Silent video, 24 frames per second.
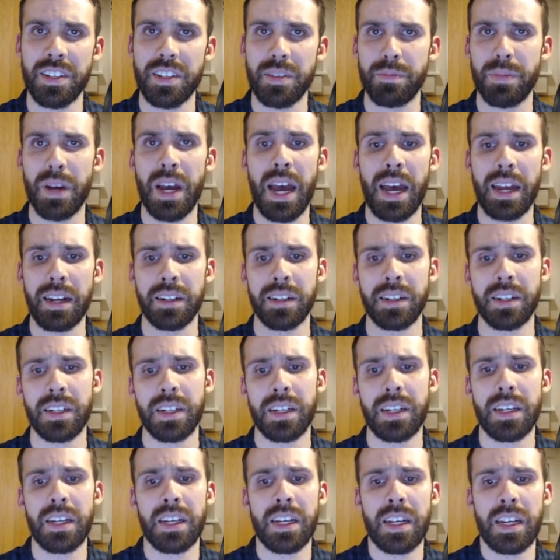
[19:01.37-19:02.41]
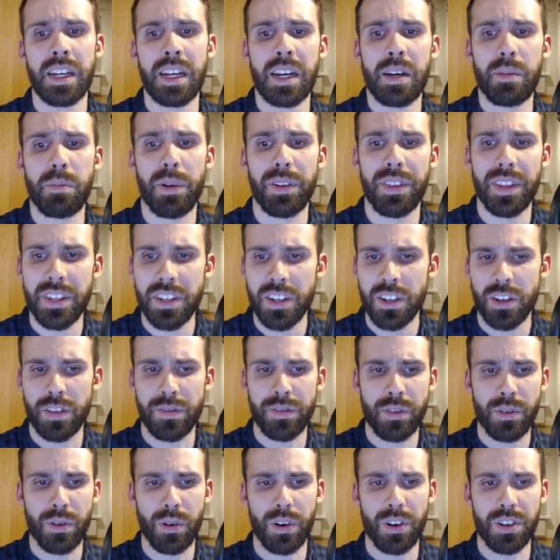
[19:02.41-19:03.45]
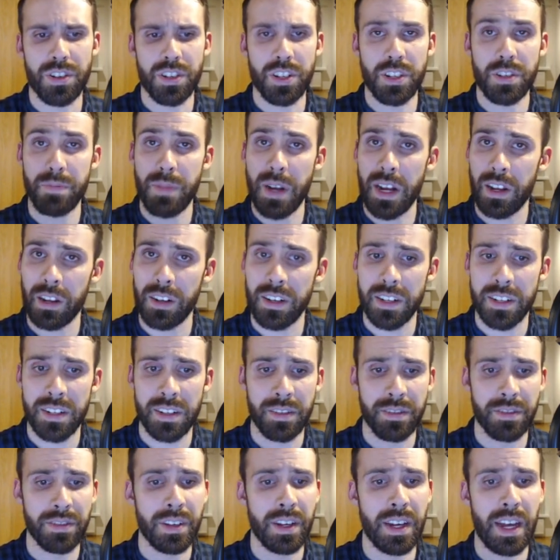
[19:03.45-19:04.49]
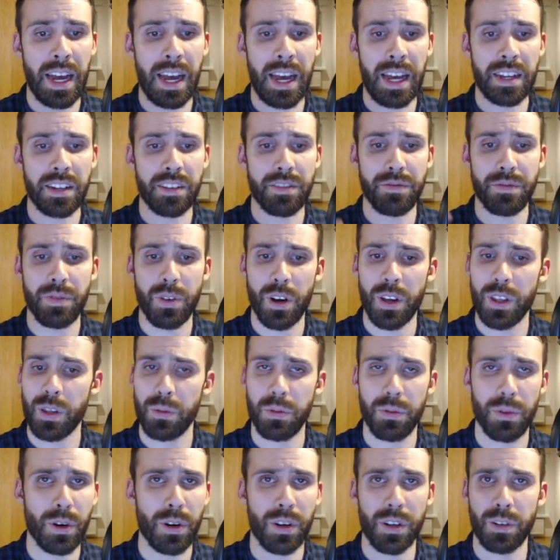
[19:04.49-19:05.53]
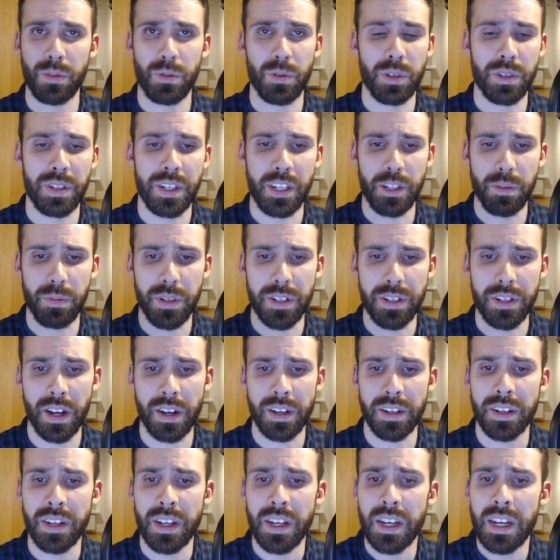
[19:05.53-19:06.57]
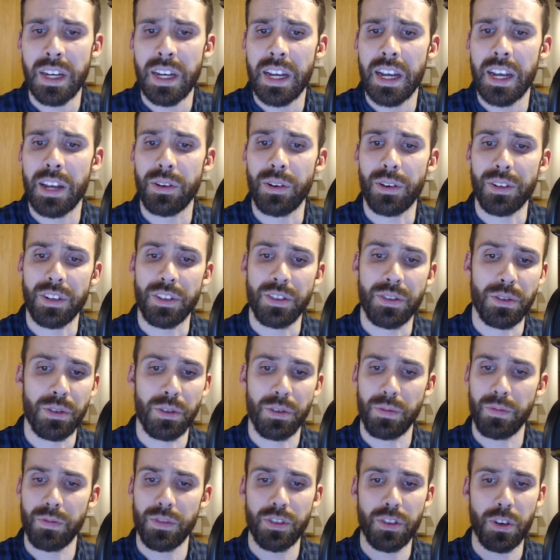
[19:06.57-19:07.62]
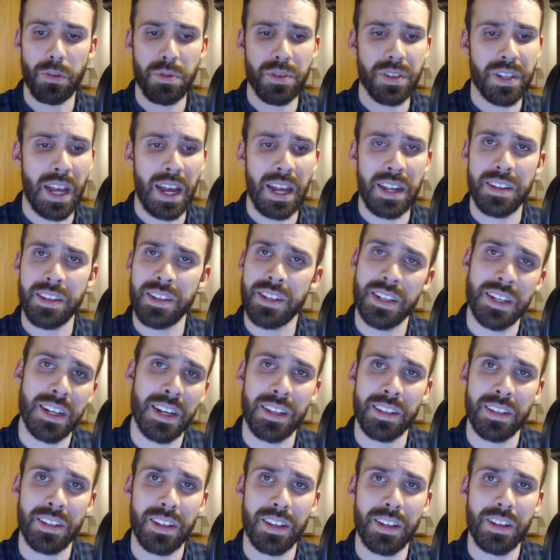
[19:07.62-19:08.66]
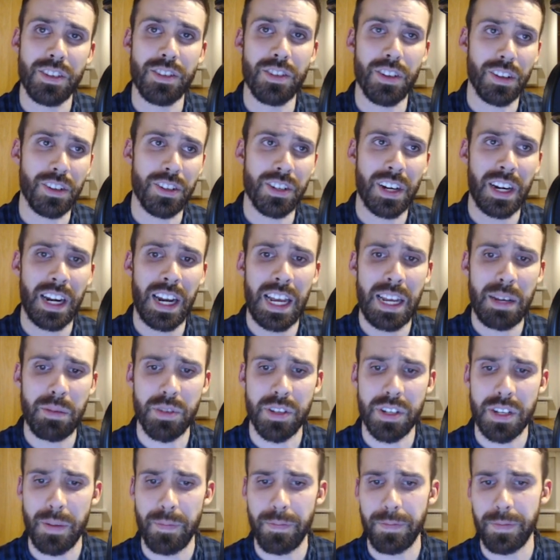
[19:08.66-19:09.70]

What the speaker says: Japan. But this is of course speculative, and further work would need to be done in order to substantiate such claims.